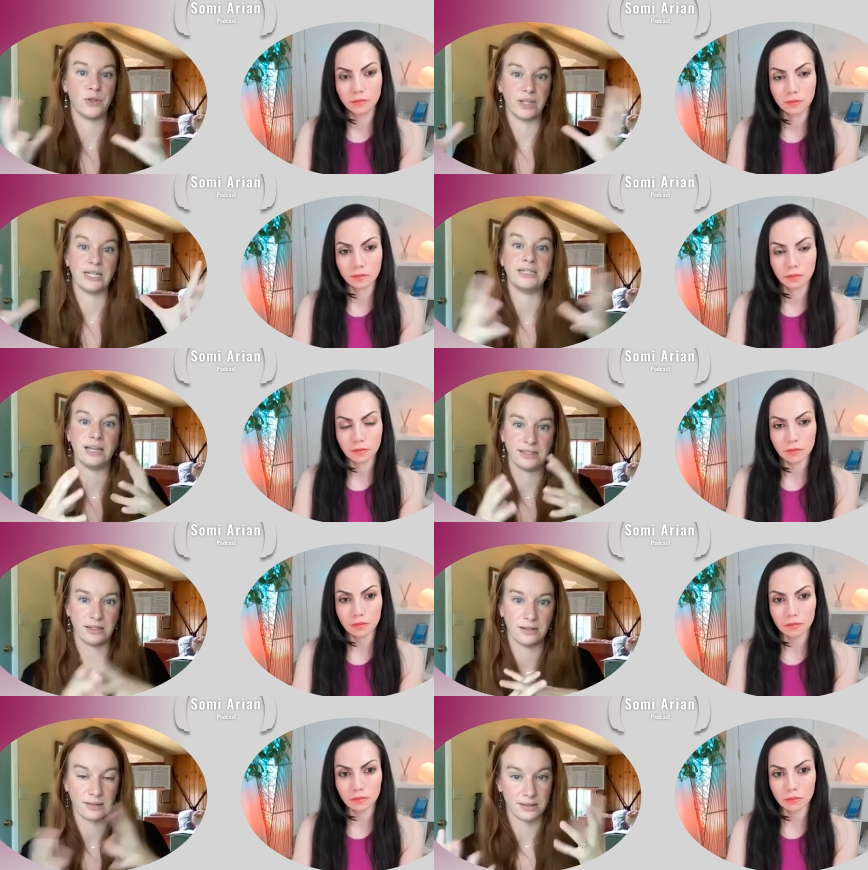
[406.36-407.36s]
Speaker 1: that it
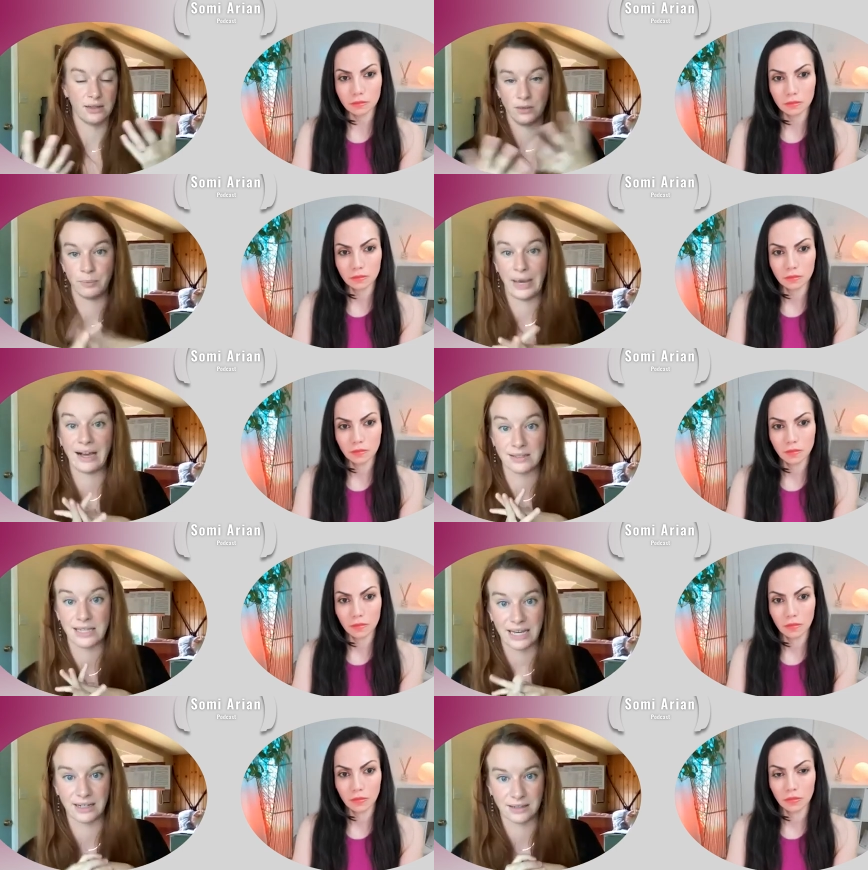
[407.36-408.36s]
doesn't
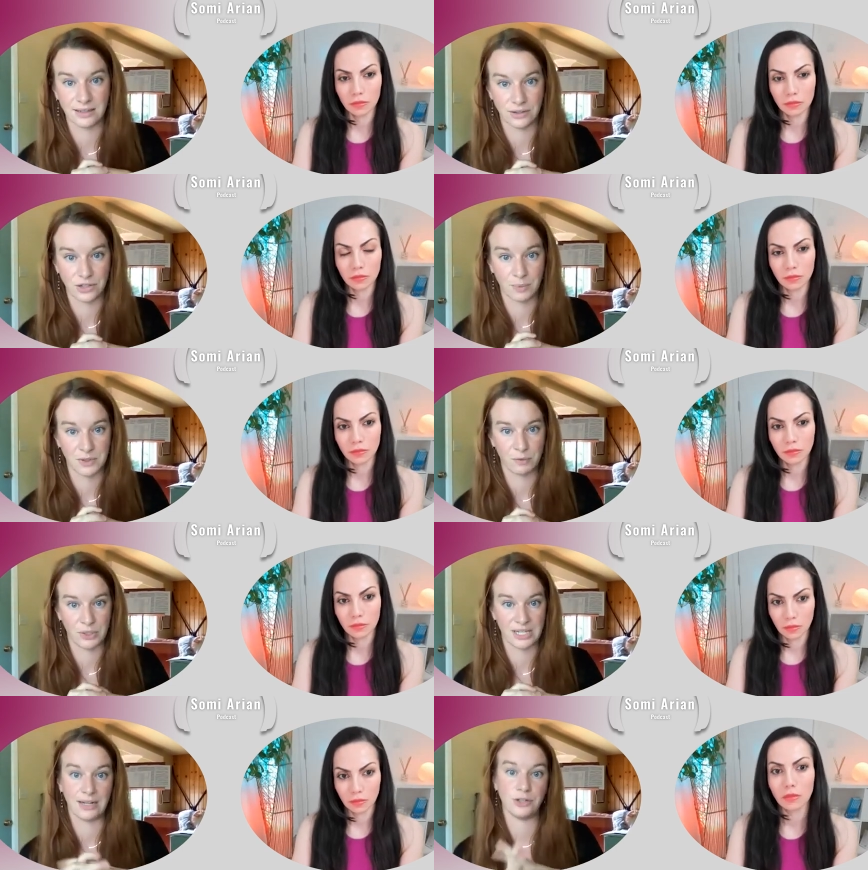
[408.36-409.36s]
backslide in terms of
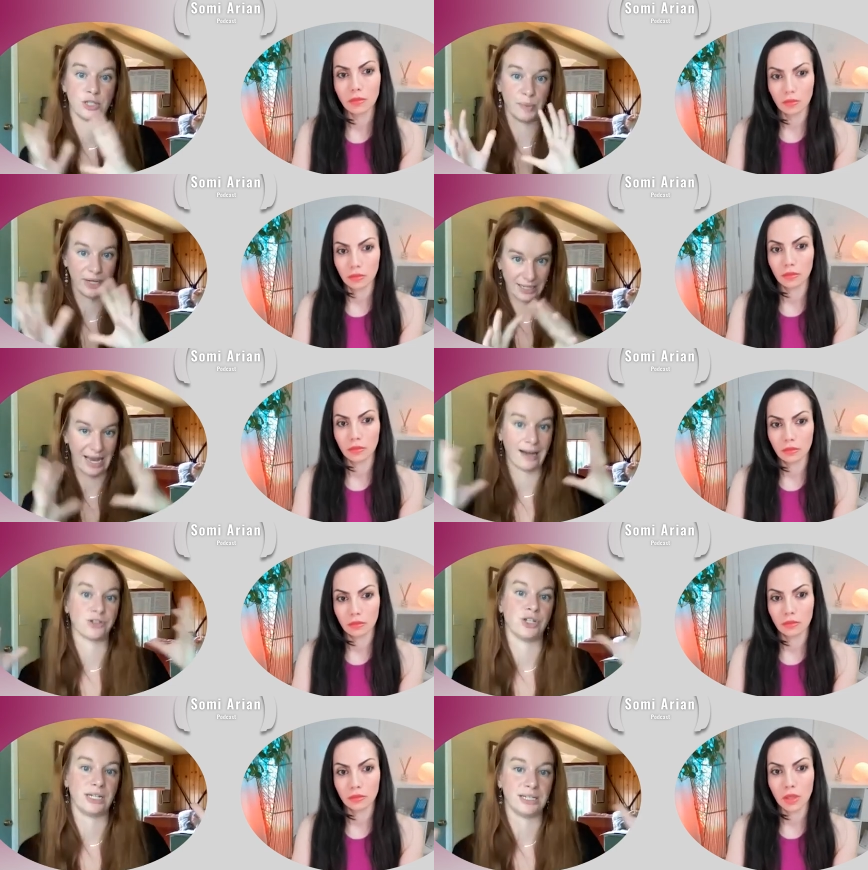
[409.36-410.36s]
percentages, but it
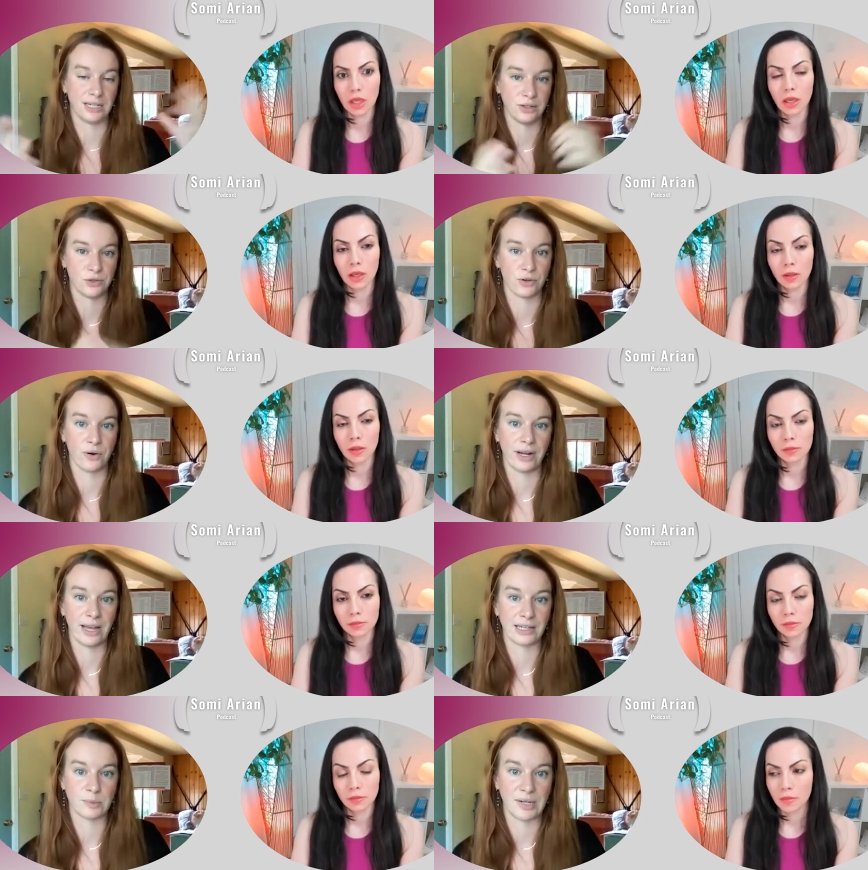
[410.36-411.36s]
actually continues growing
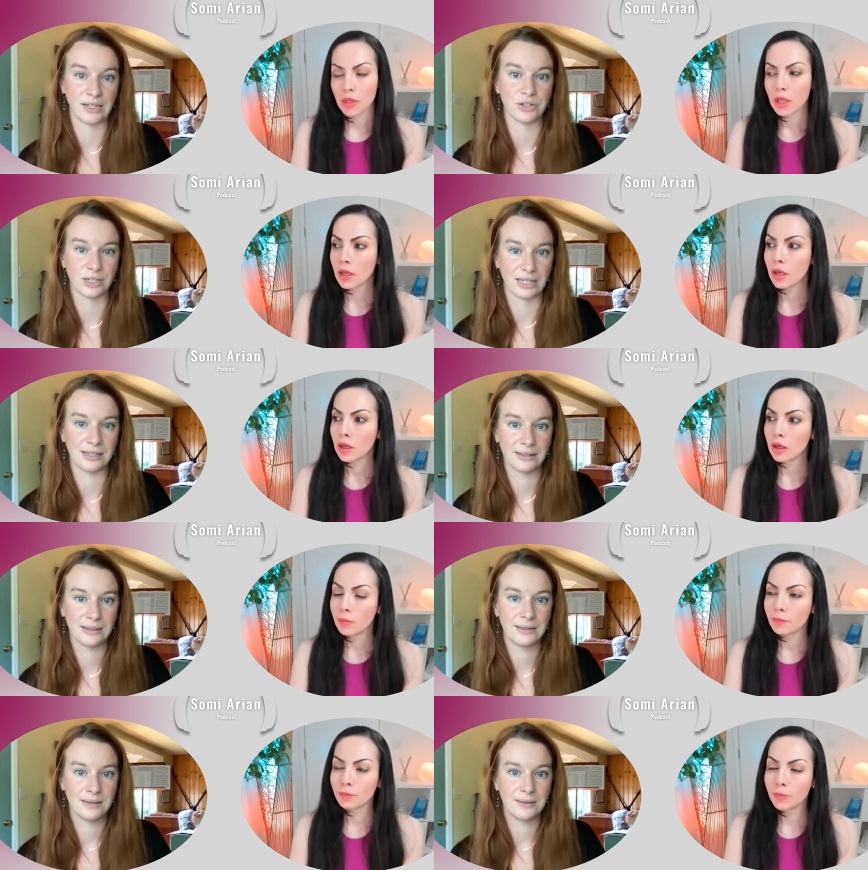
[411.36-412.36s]
exponentially.
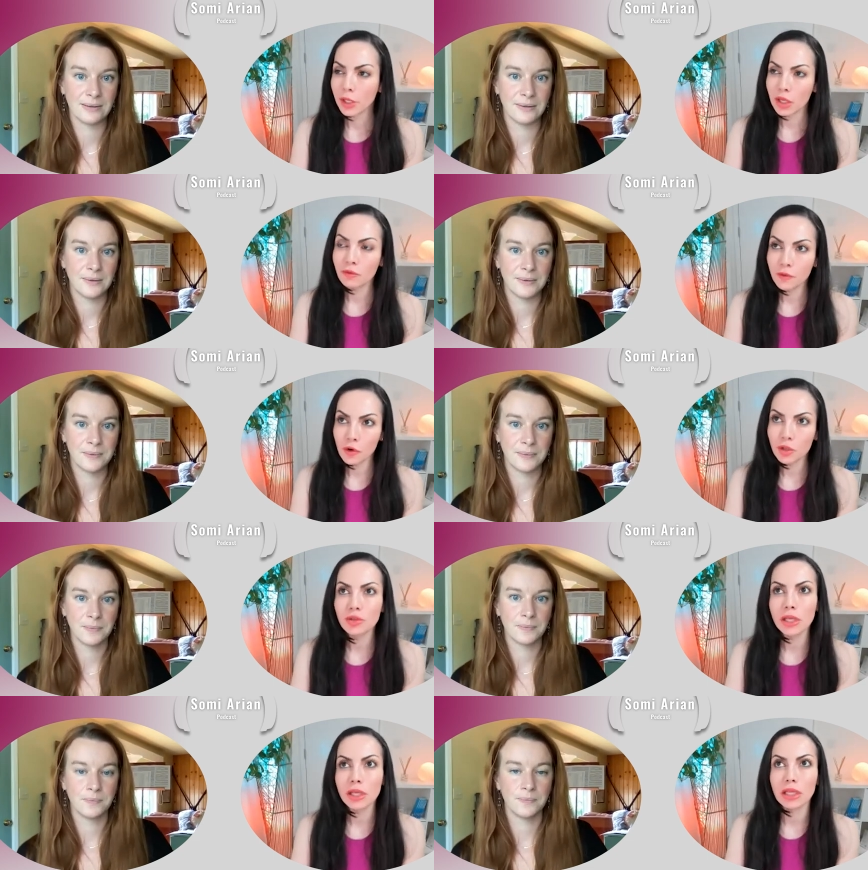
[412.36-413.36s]
Speaker 2: But
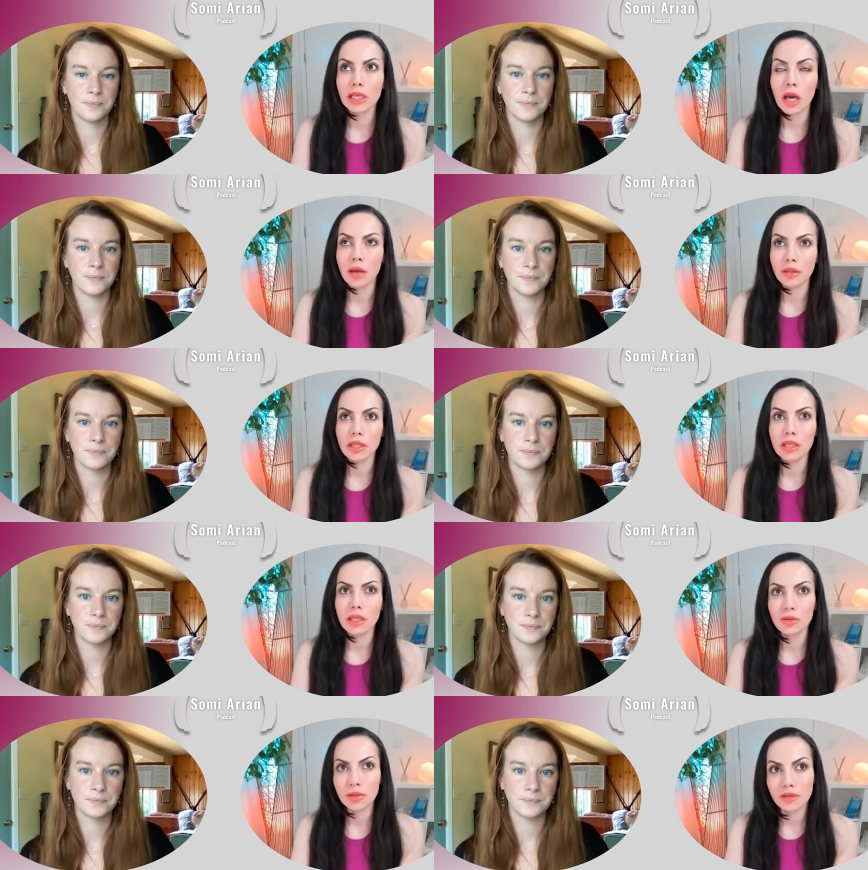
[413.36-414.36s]
unfortunately, I think
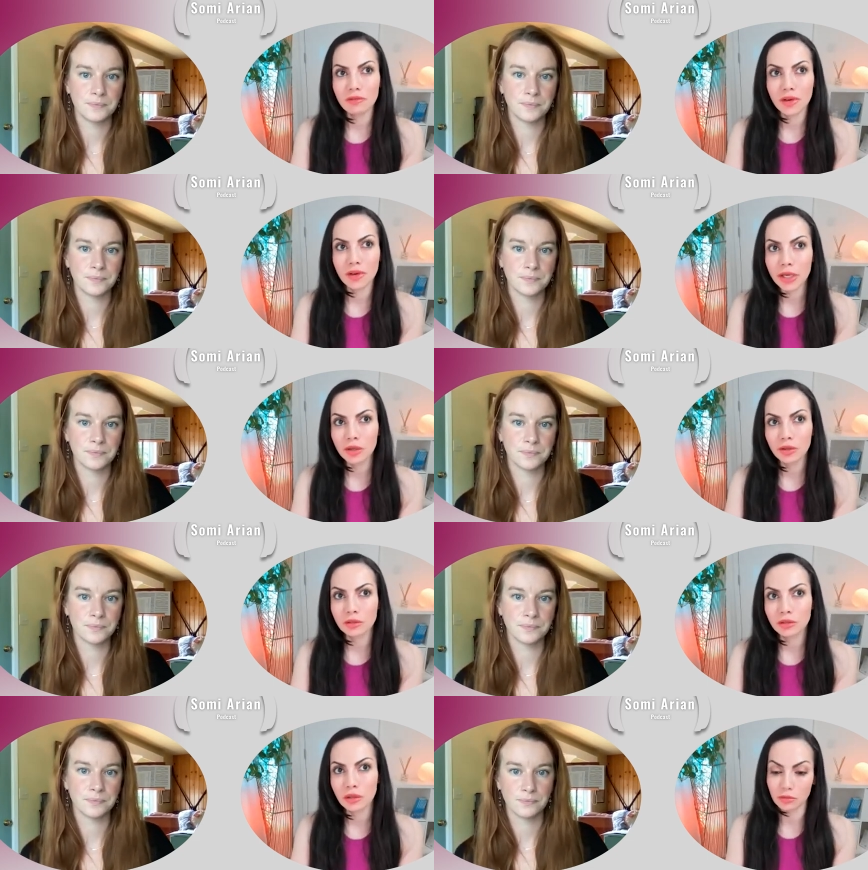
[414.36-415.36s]
there is a very
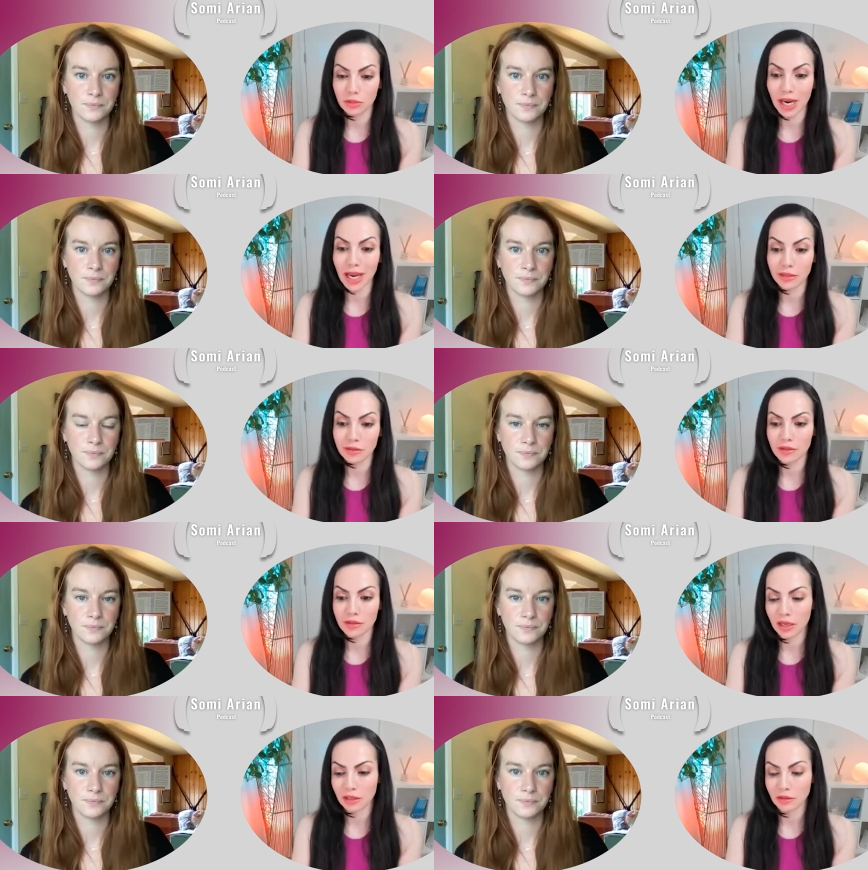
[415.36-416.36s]
good chance
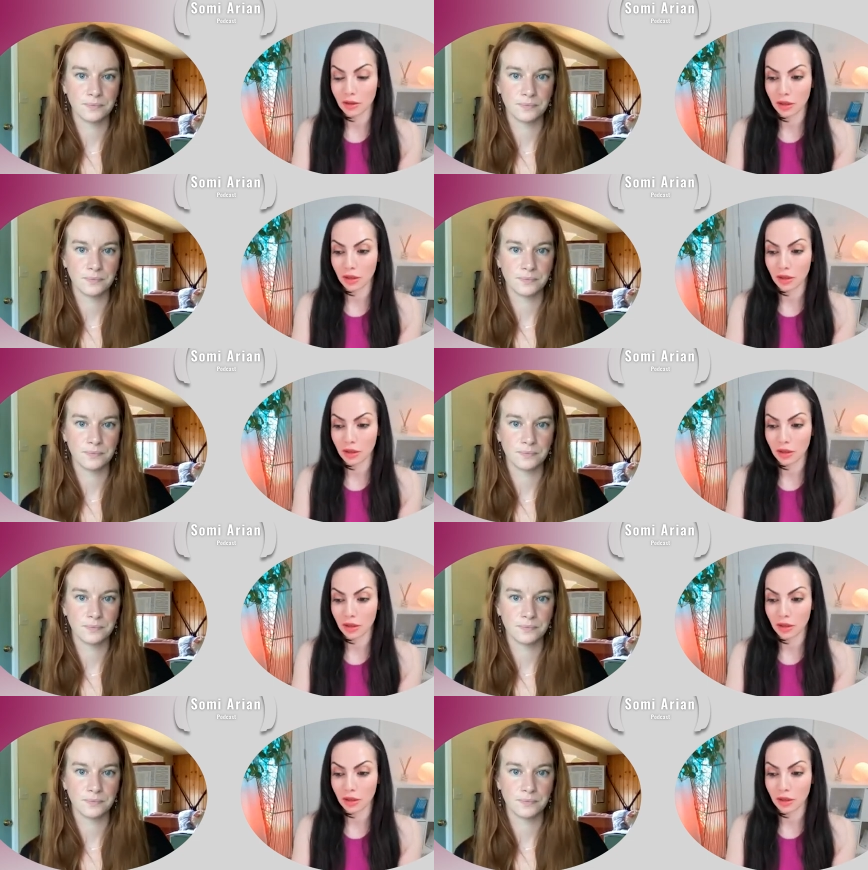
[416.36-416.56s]
that